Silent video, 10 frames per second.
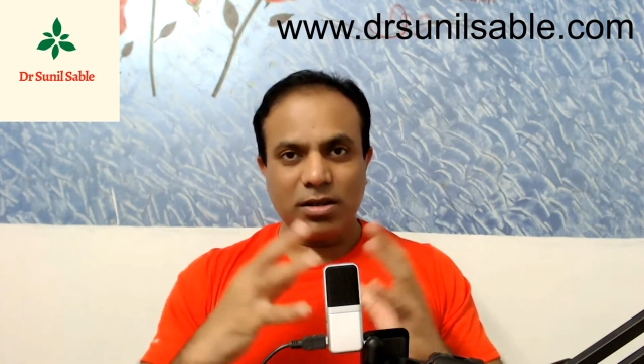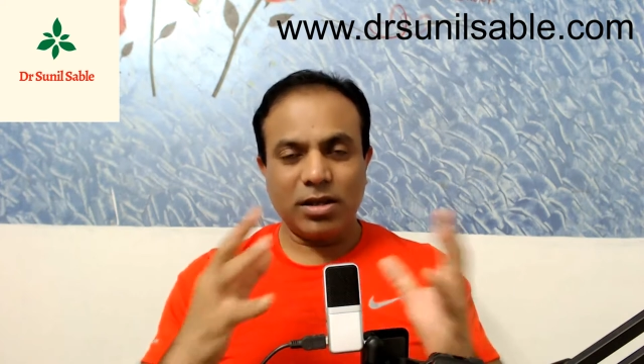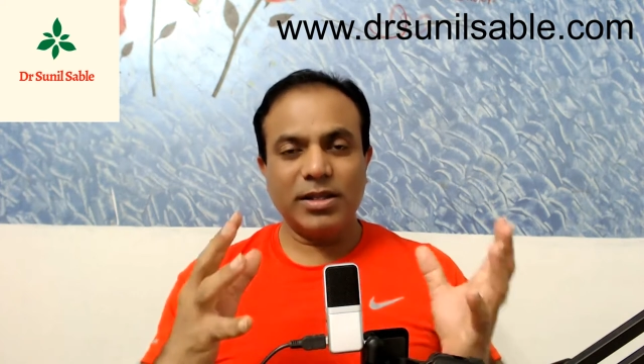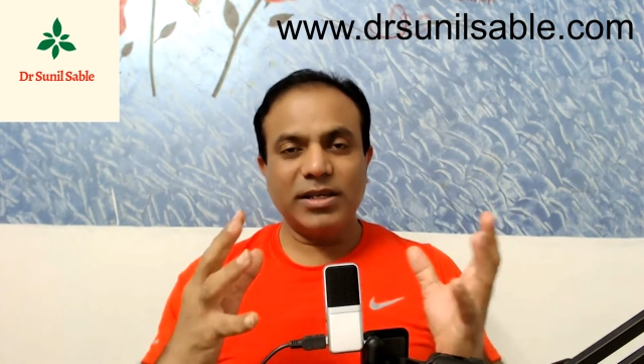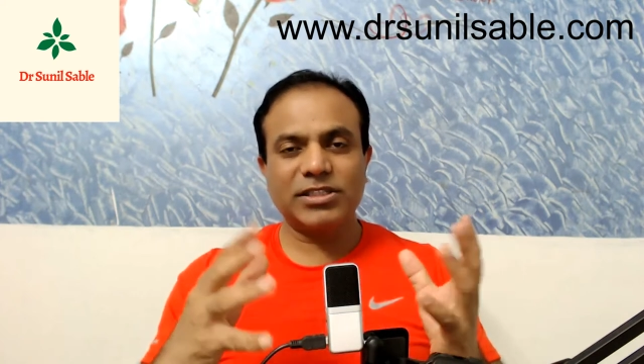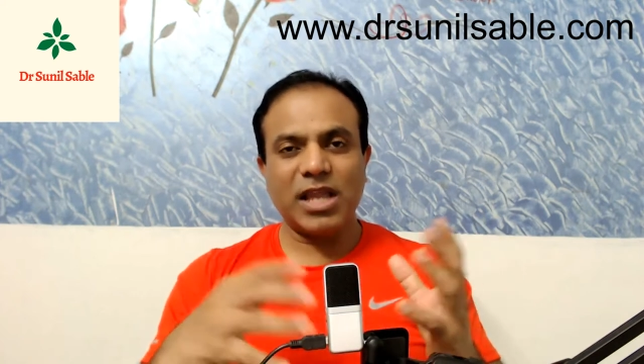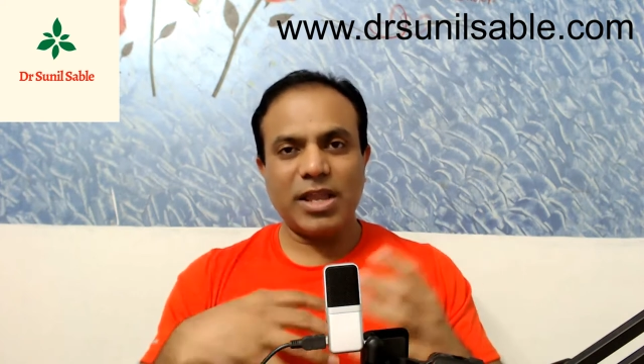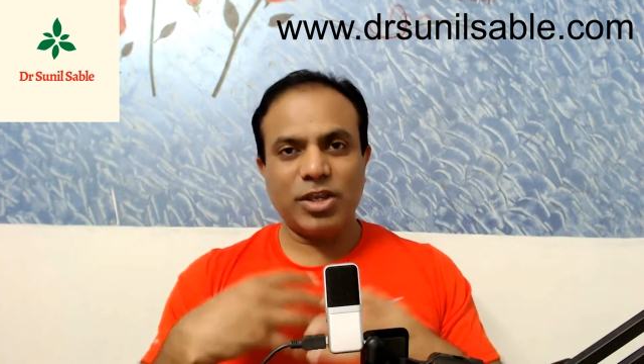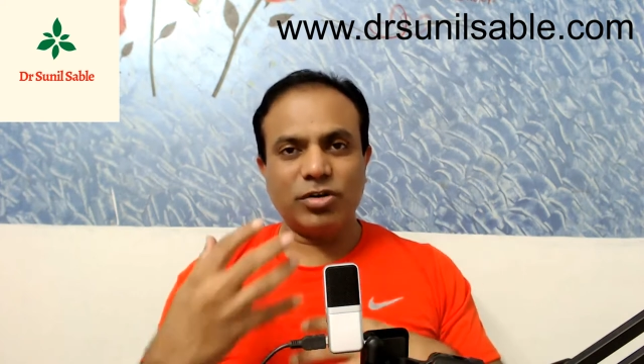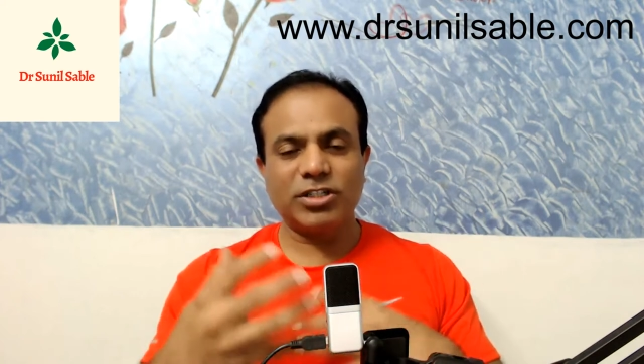colleagues,
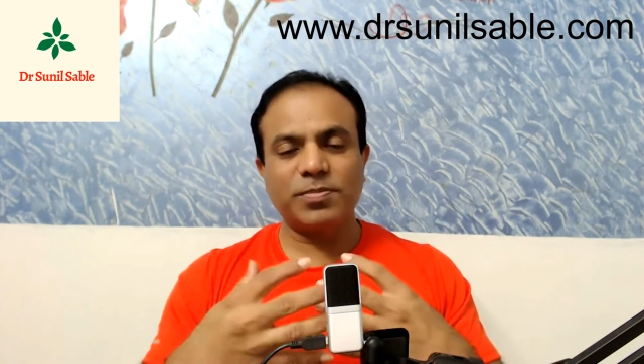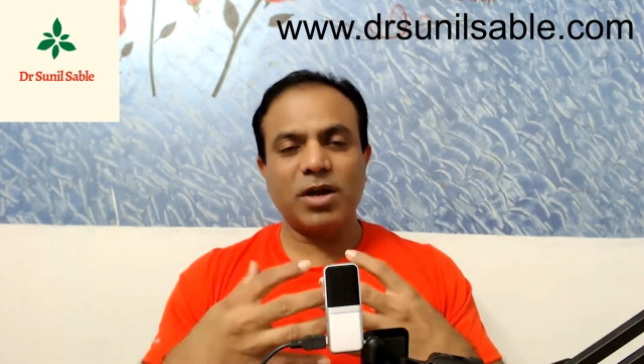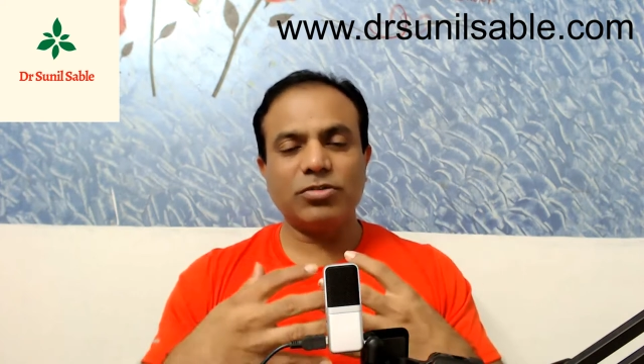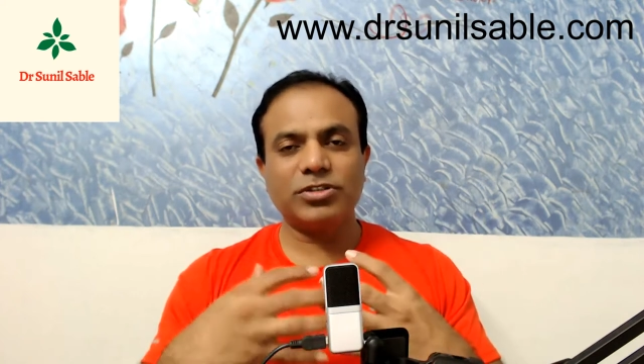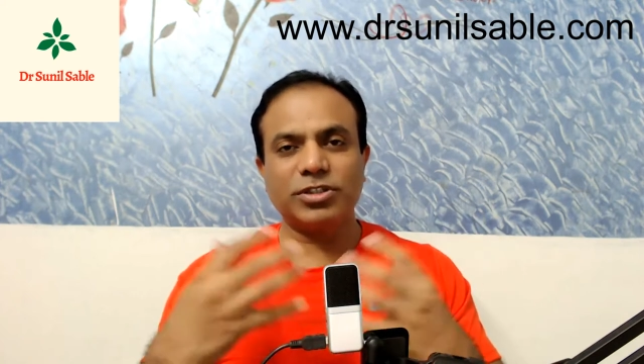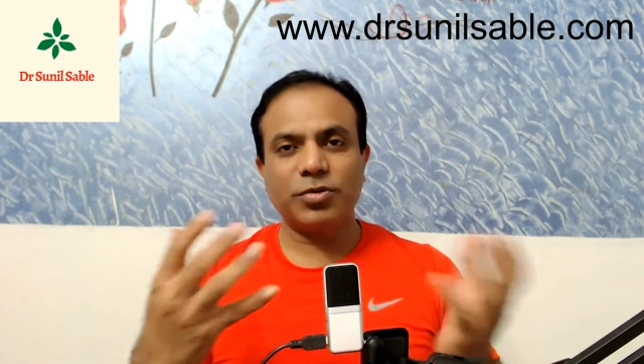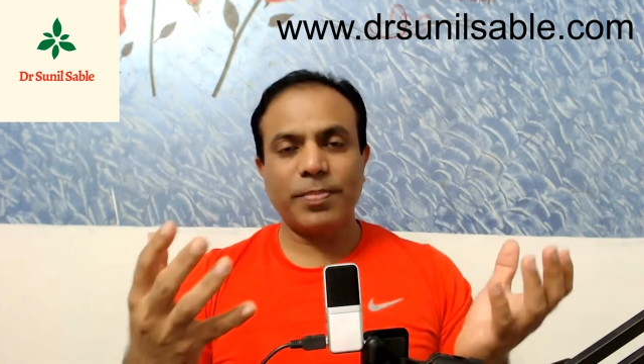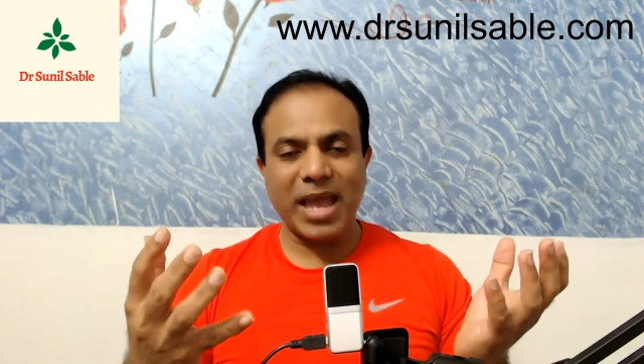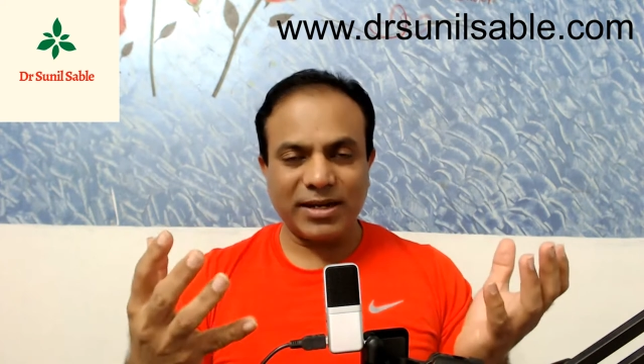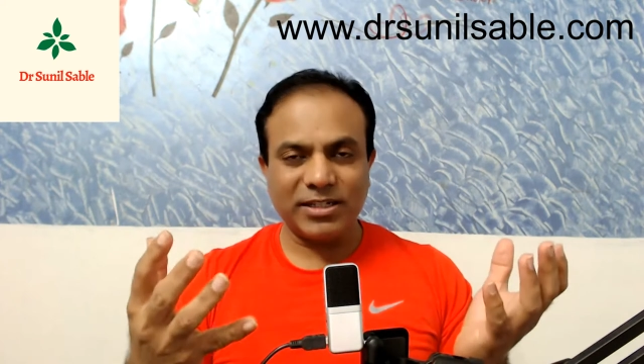your spouse, and your
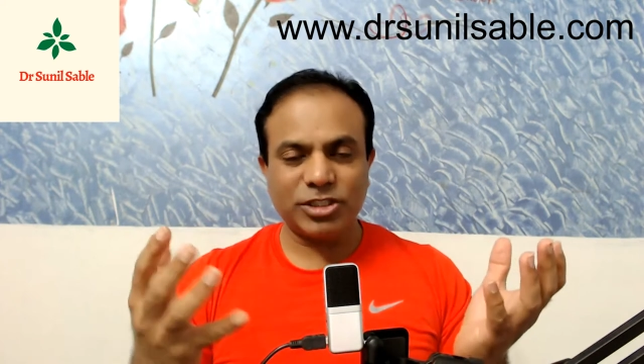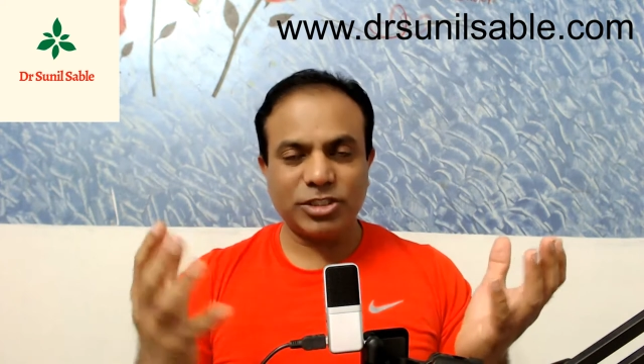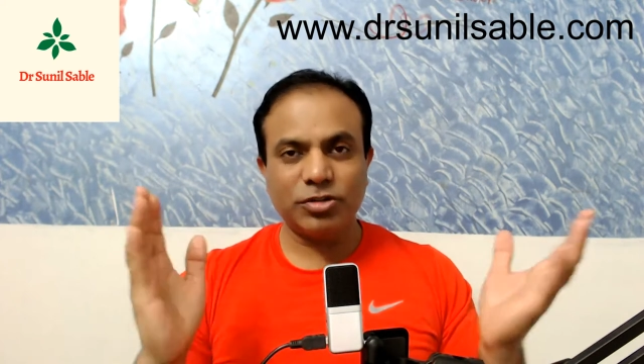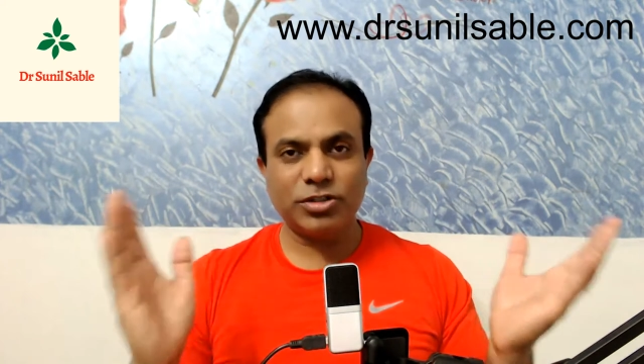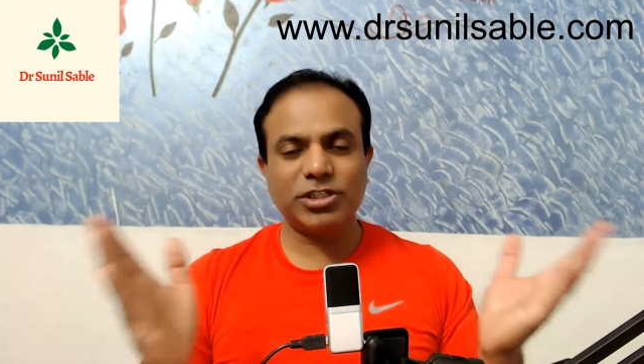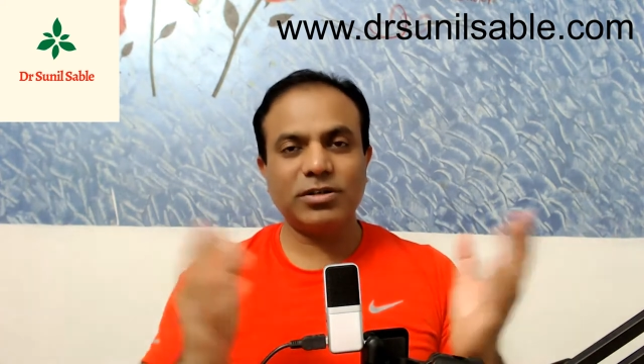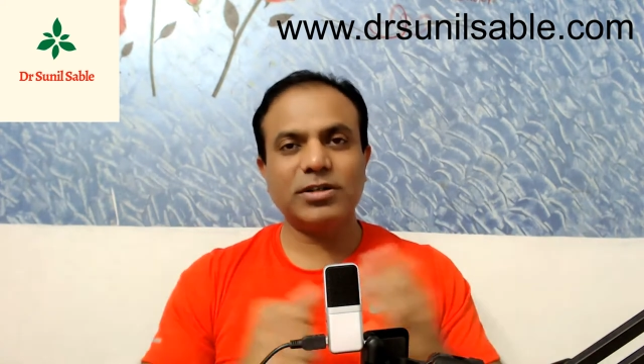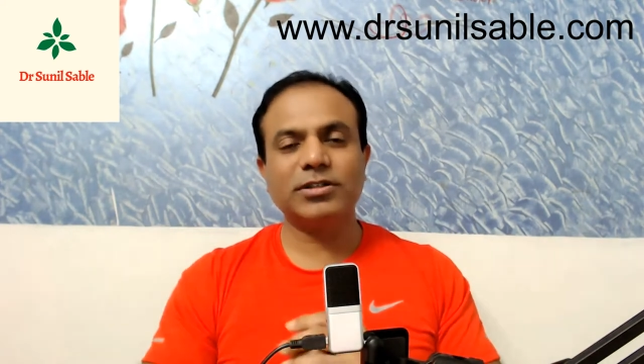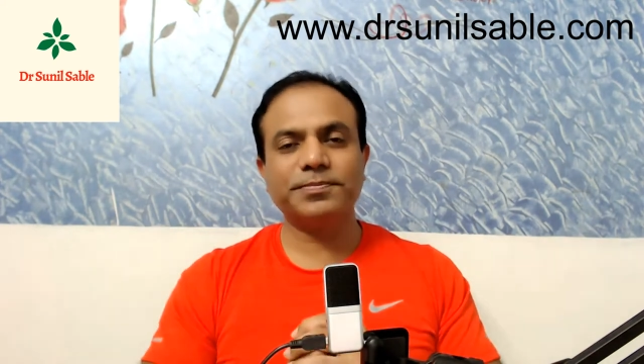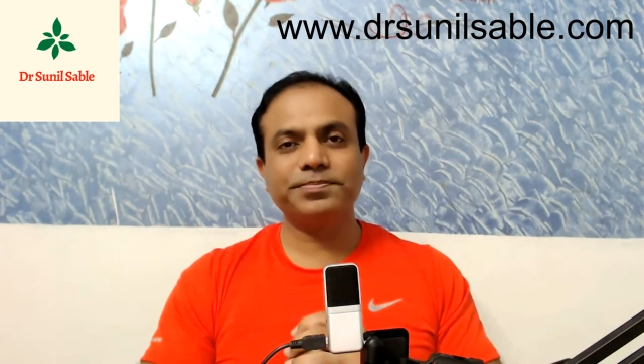parents, and your
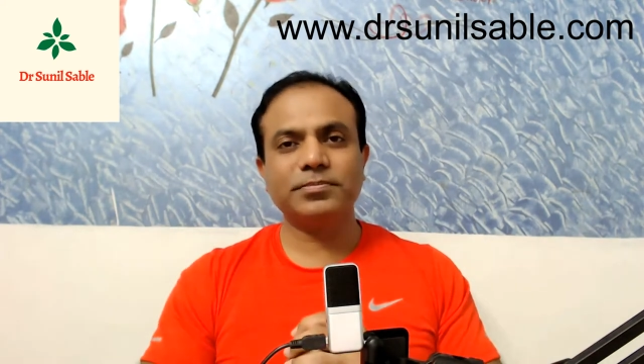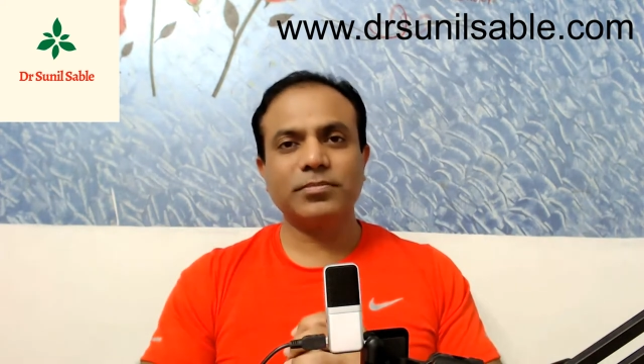children,